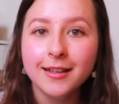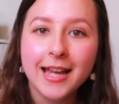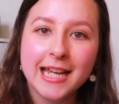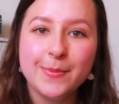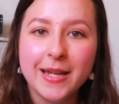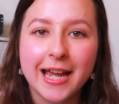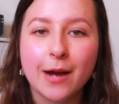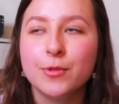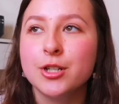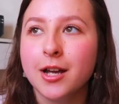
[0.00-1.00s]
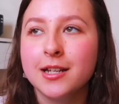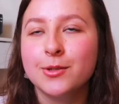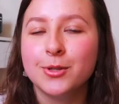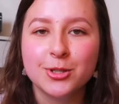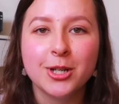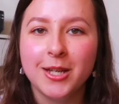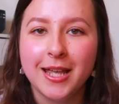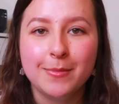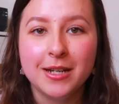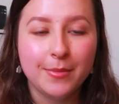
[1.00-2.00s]
He's being camera shy, so I'll show you
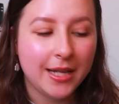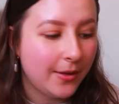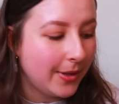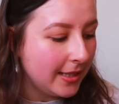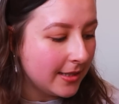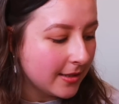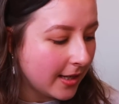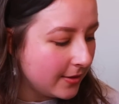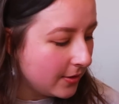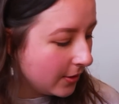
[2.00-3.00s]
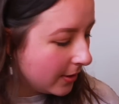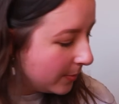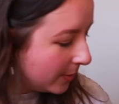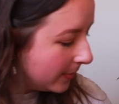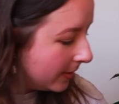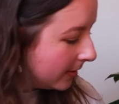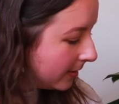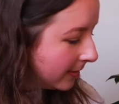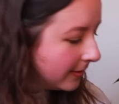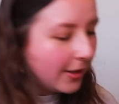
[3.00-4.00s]
him in a minute when he decides to come up.
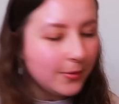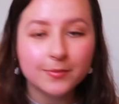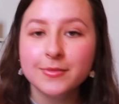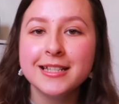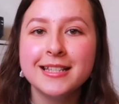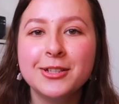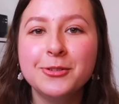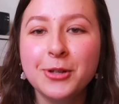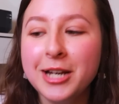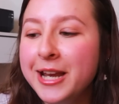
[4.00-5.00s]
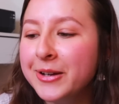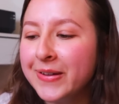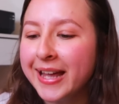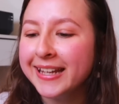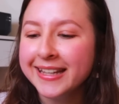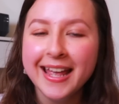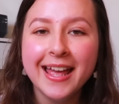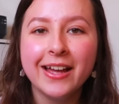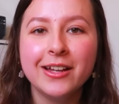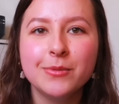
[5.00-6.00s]
Nope, he's still running away.
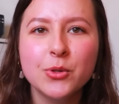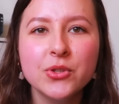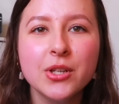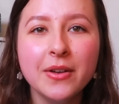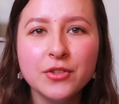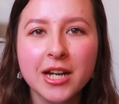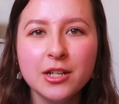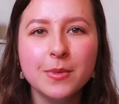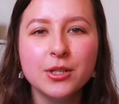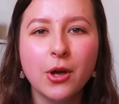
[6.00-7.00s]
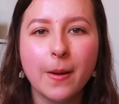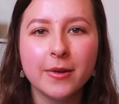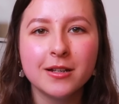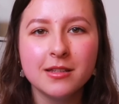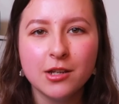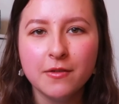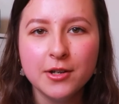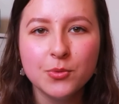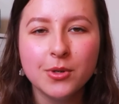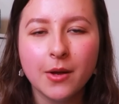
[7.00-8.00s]
Also, I've changed my top, because the
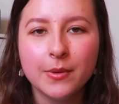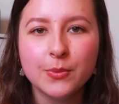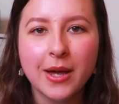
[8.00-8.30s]
orange one I was